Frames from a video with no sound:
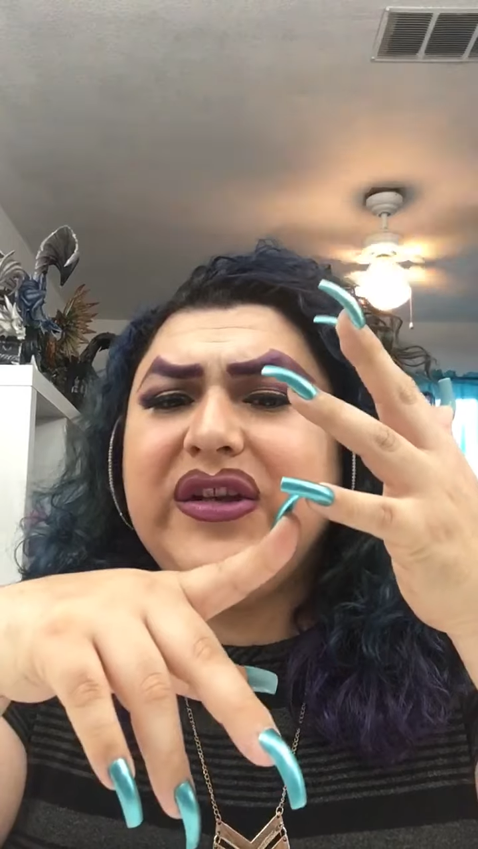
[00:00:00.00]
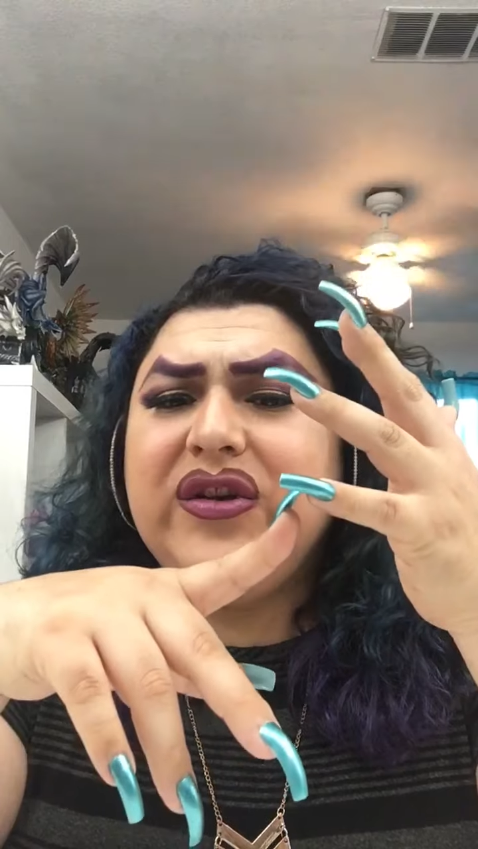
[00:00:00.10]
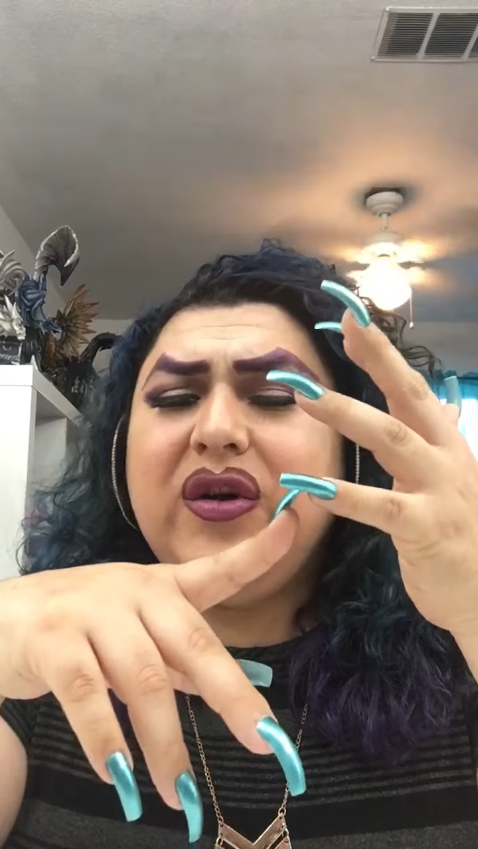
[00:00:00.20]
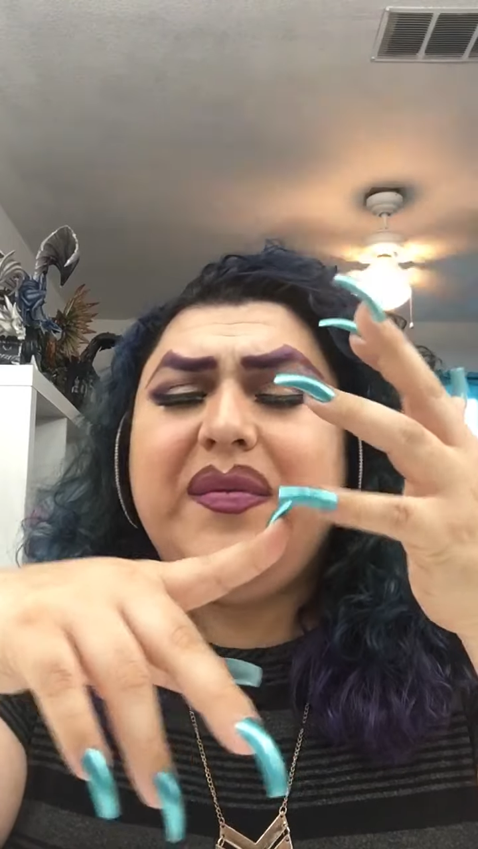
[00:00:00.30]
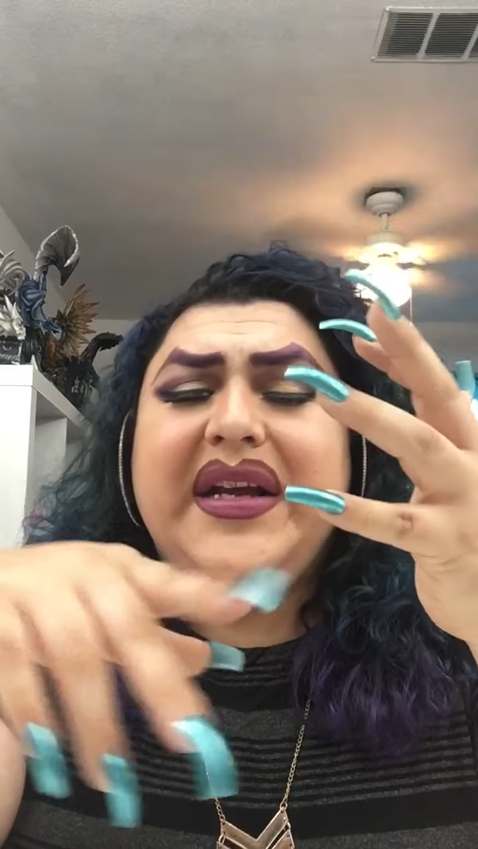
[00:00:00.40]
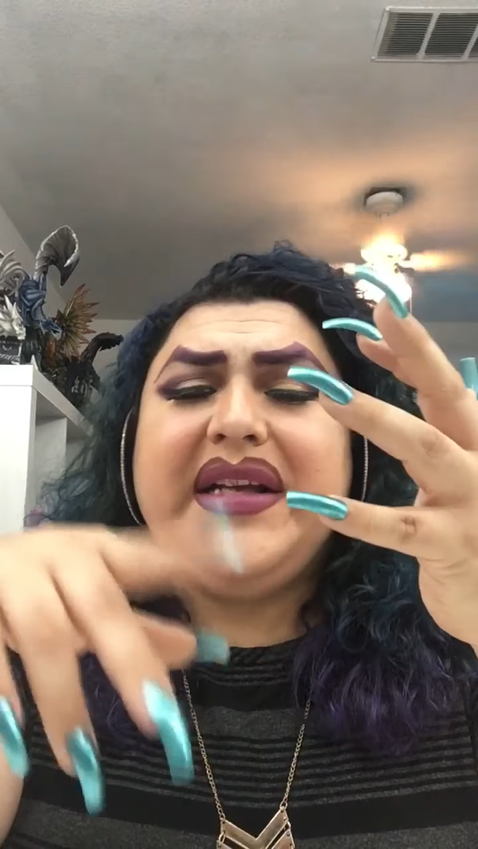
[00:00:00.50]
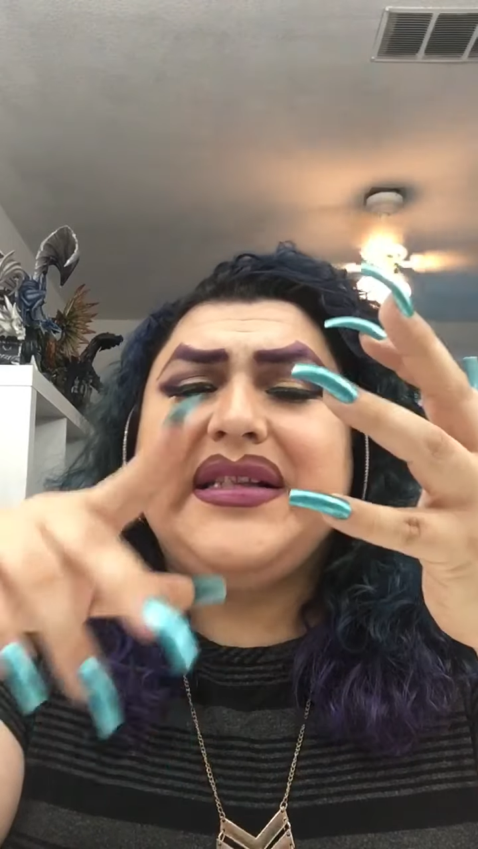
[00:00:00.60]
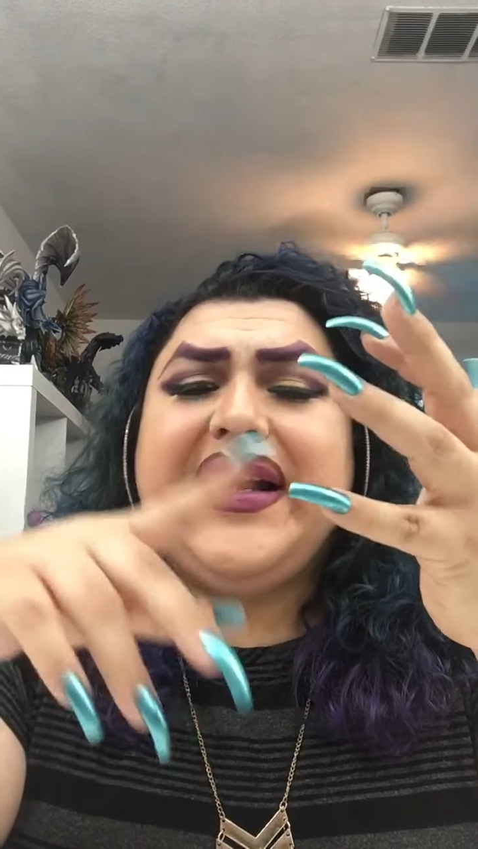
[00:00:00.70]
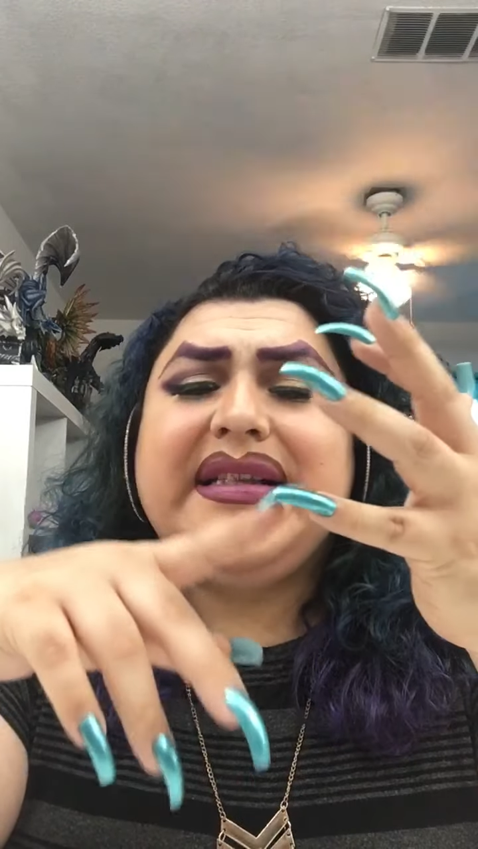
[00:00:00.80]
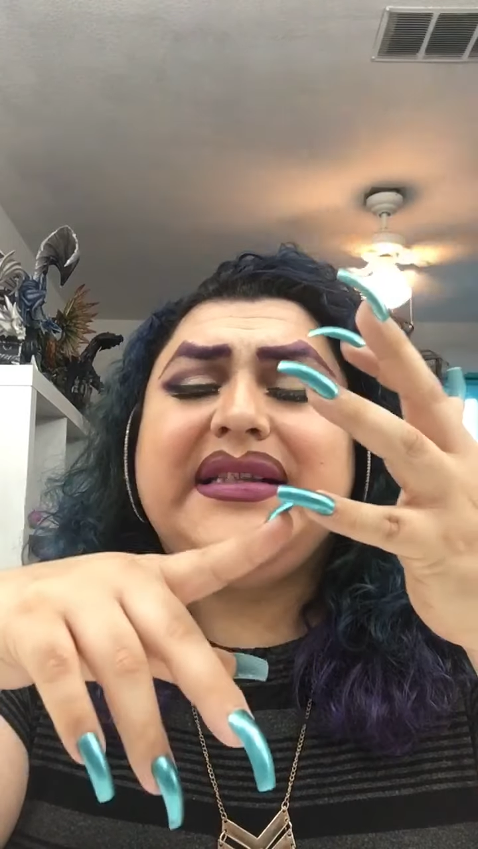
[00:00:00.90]
you know, because
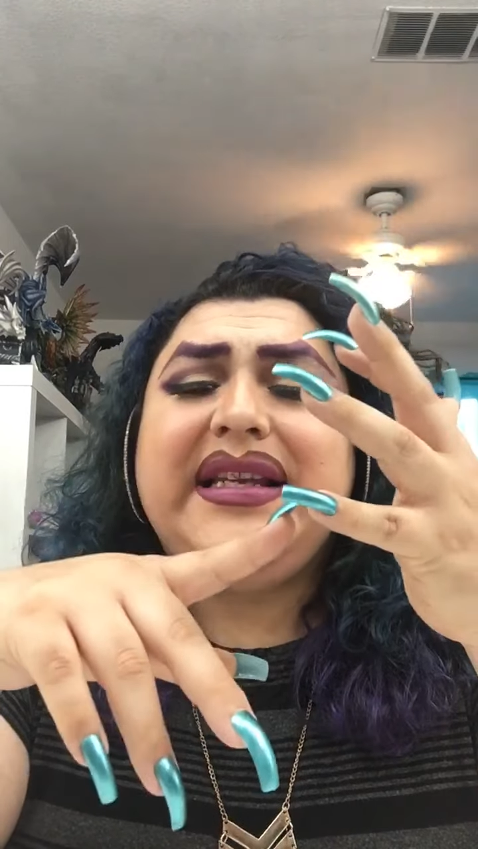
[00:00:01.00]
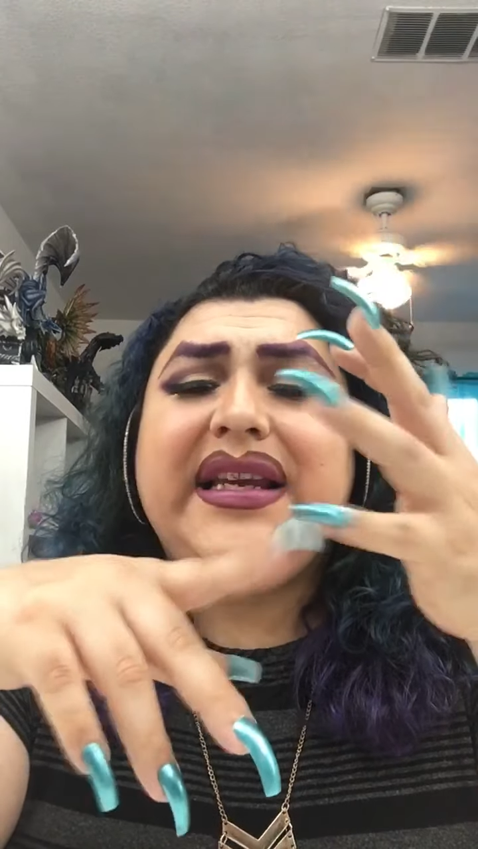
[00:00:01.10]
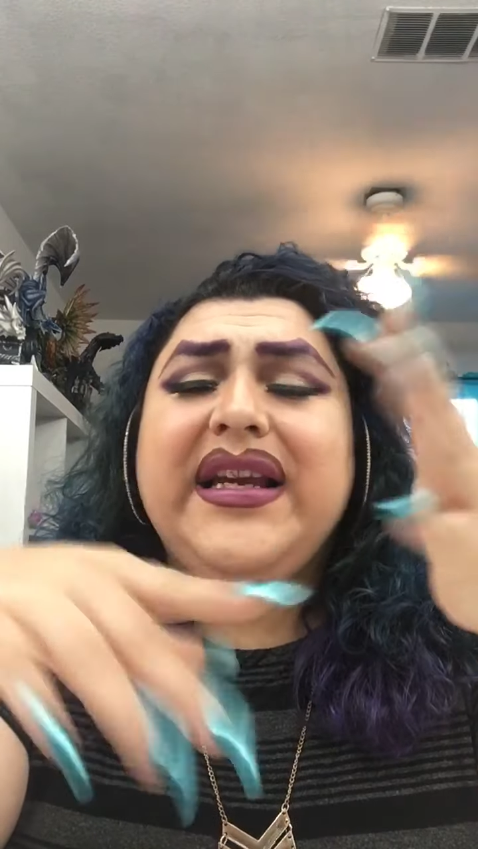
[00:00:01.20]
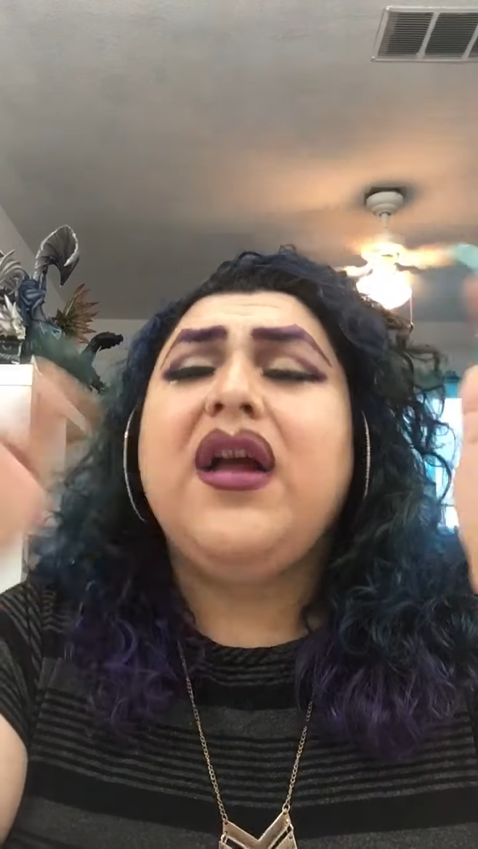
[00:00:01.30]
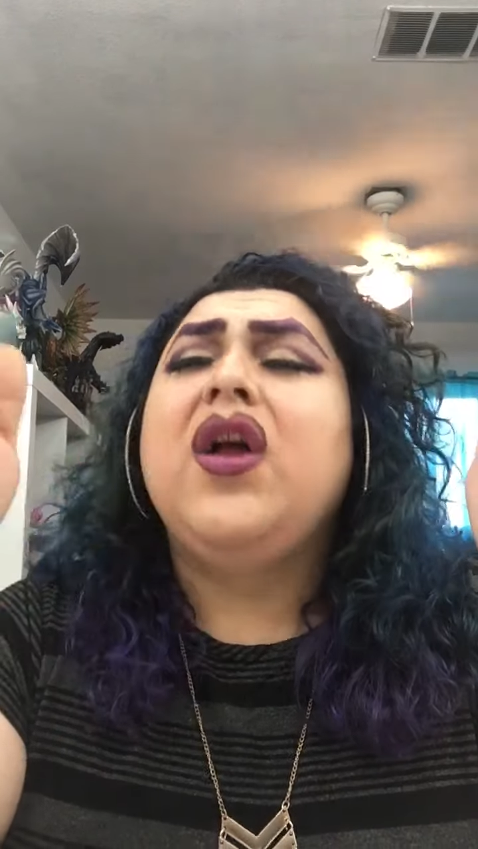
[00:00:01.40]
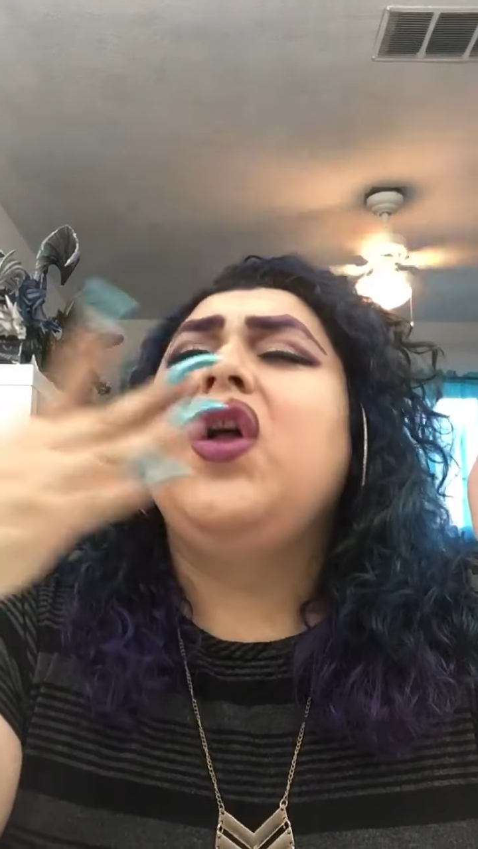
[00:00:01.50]
I can sing.